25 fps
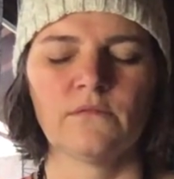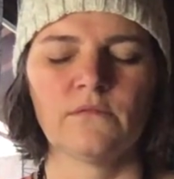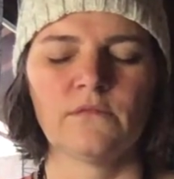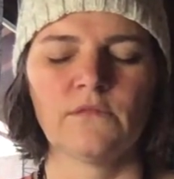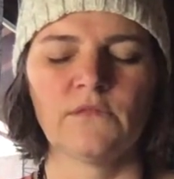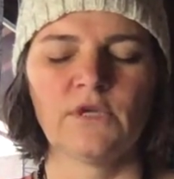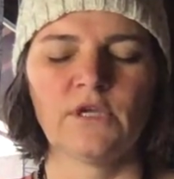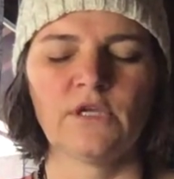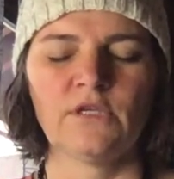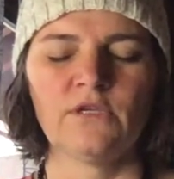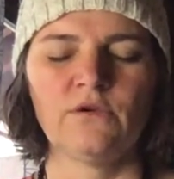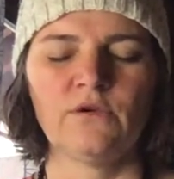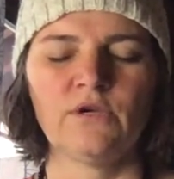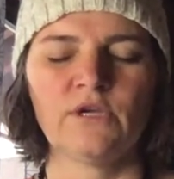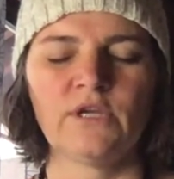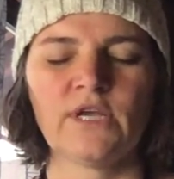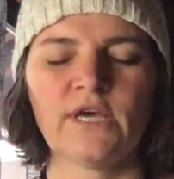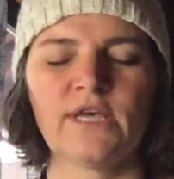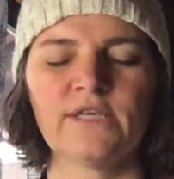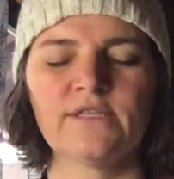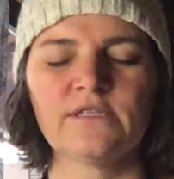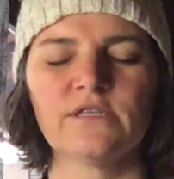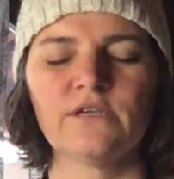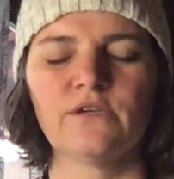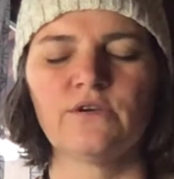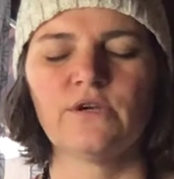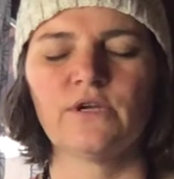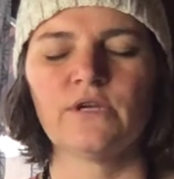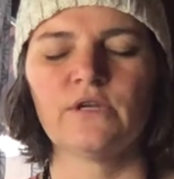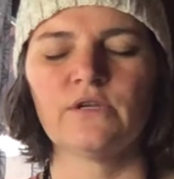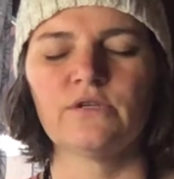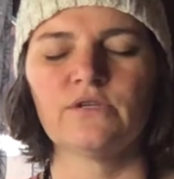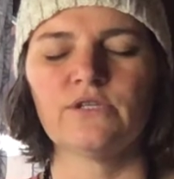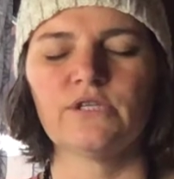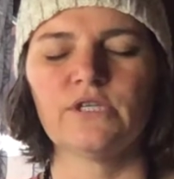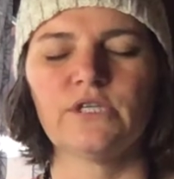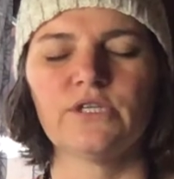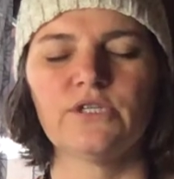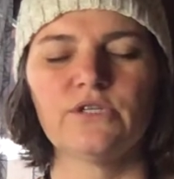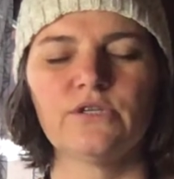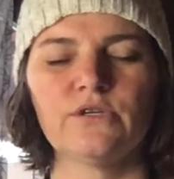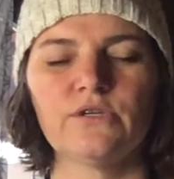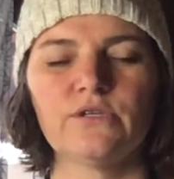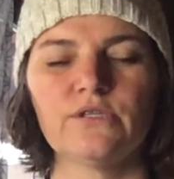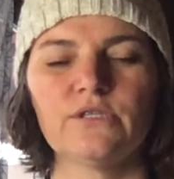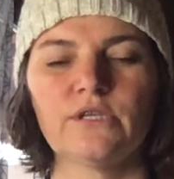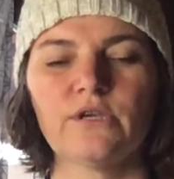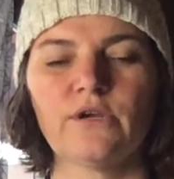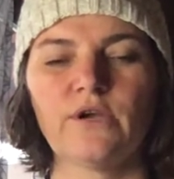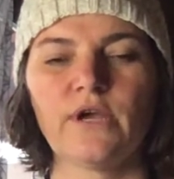And you can ask your inner teacher,
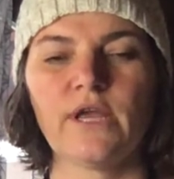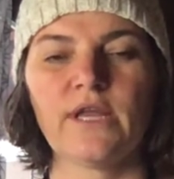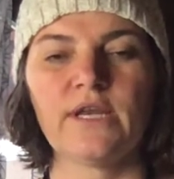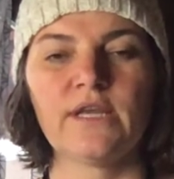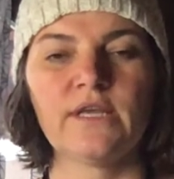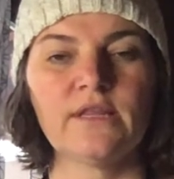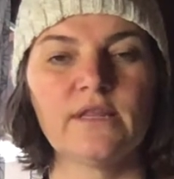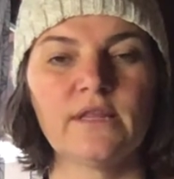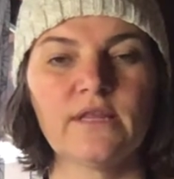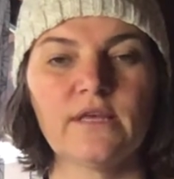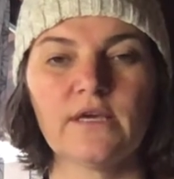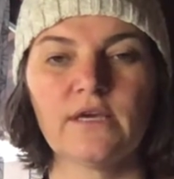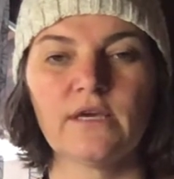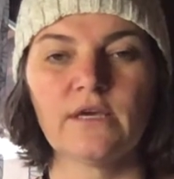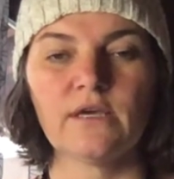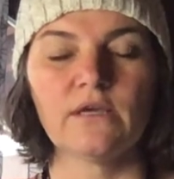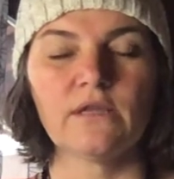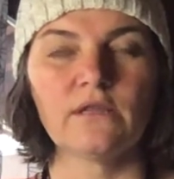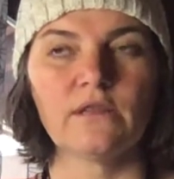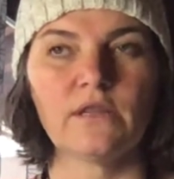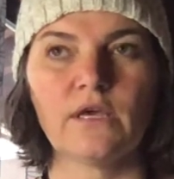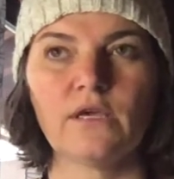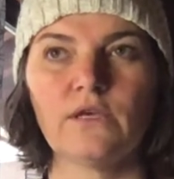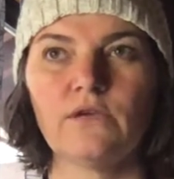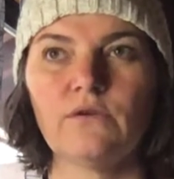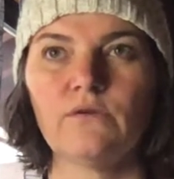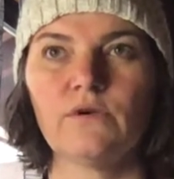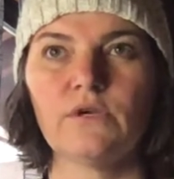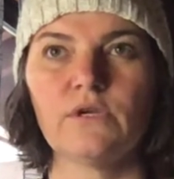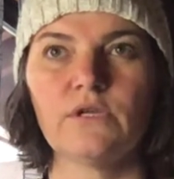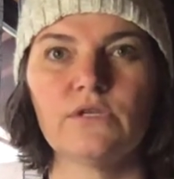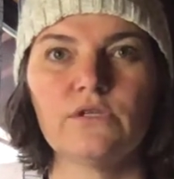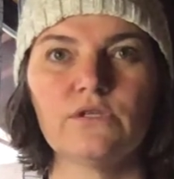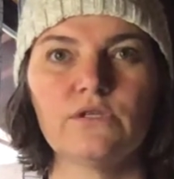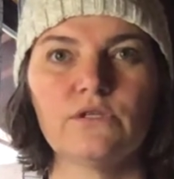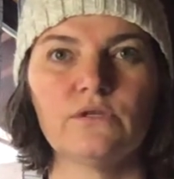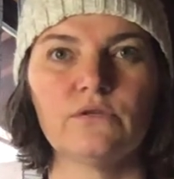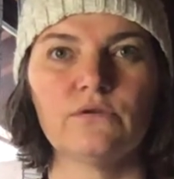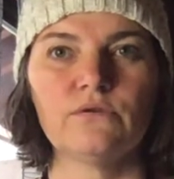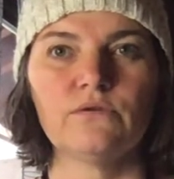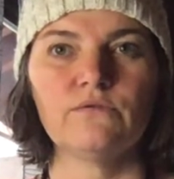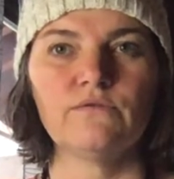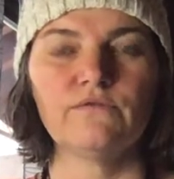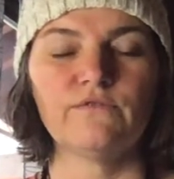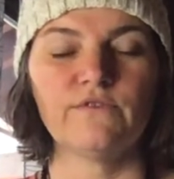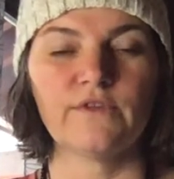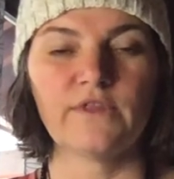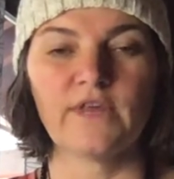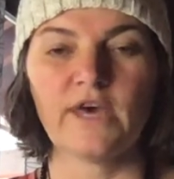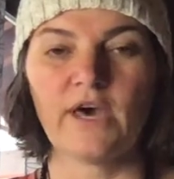is there anything that you can do
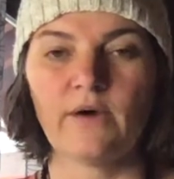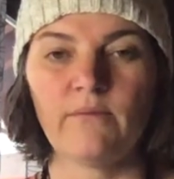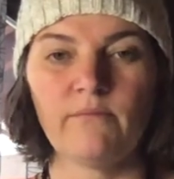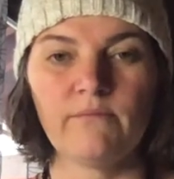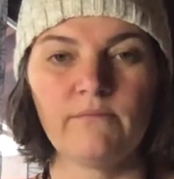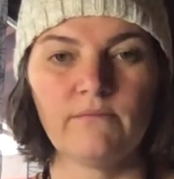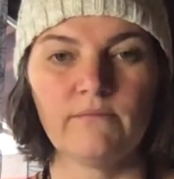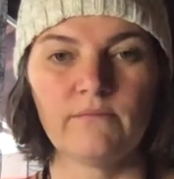for them?